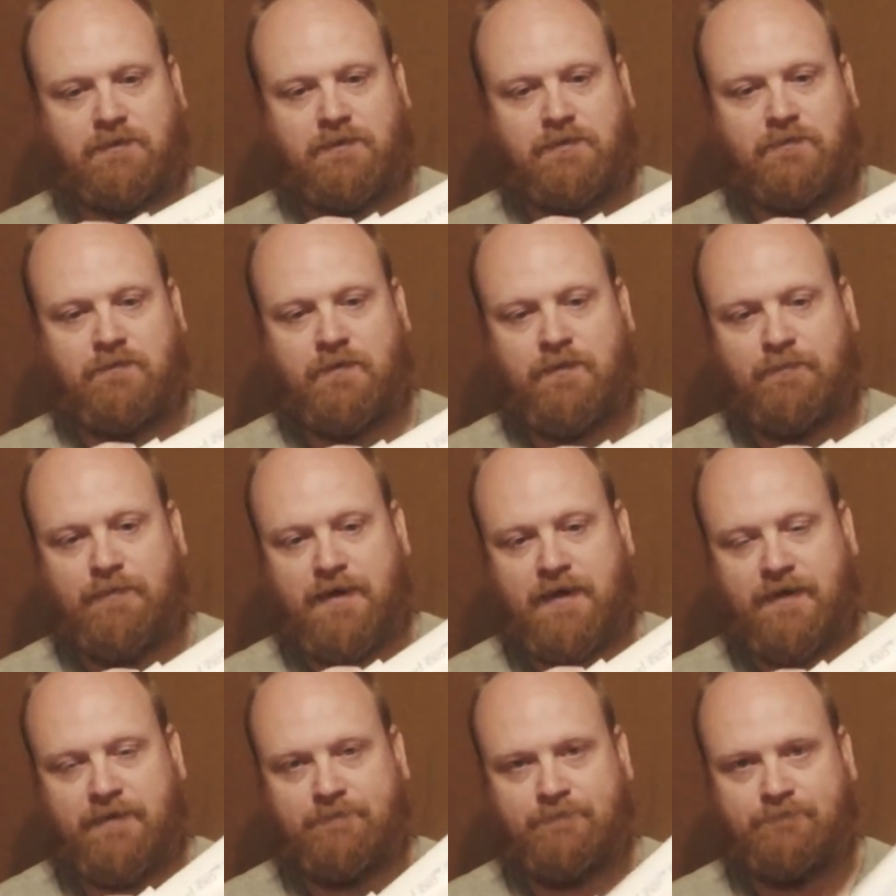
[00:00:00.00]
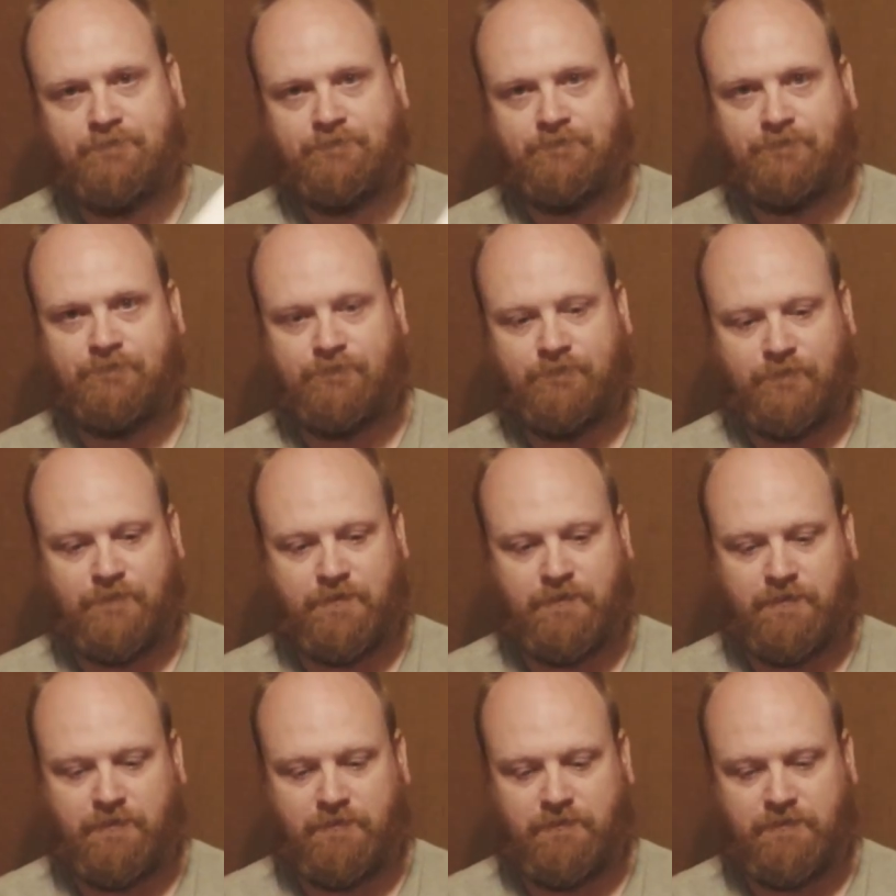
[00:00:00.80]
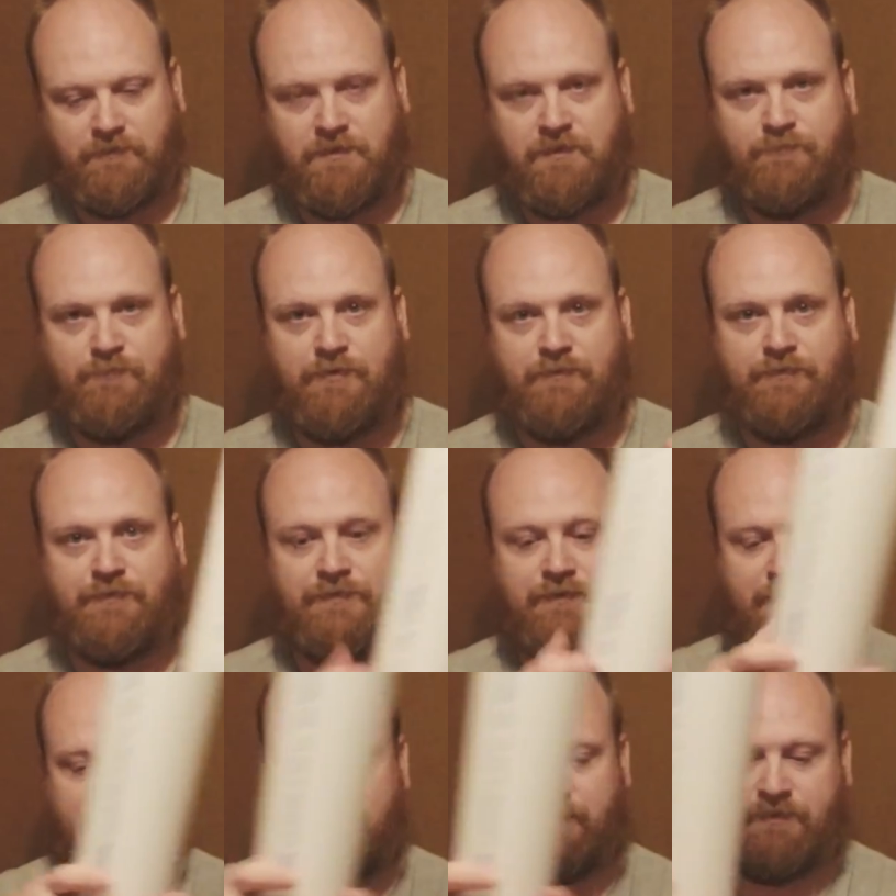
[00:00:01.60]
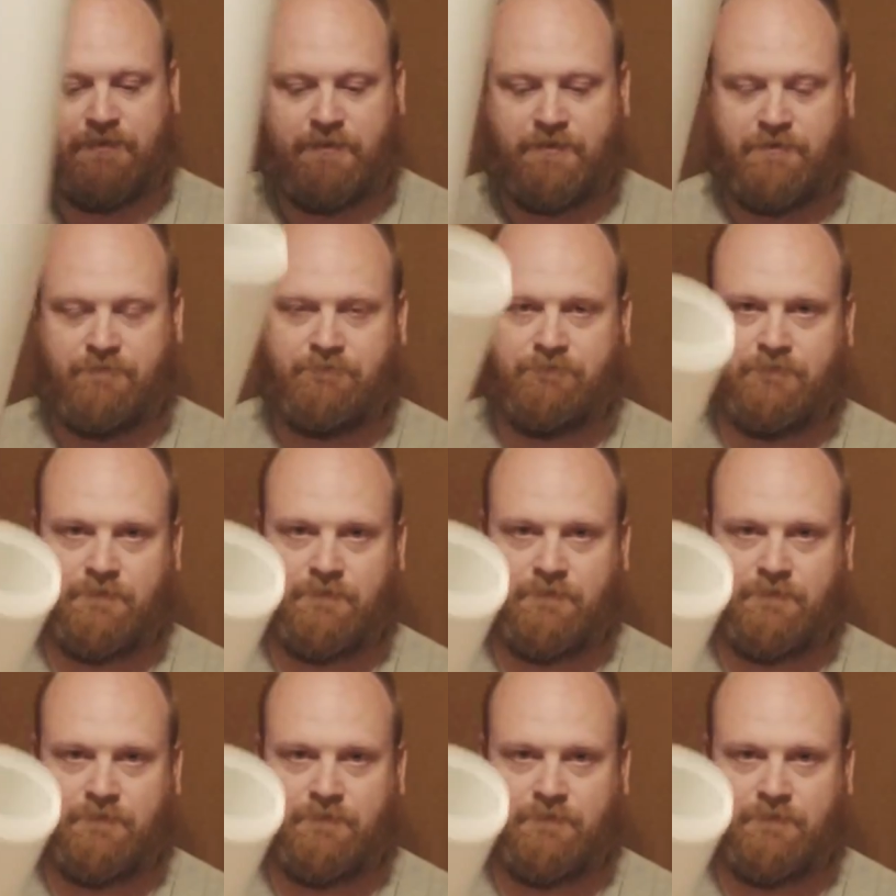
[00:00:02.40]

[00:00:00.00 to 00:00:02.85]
Go on the bottom. Okay, keep everything in there.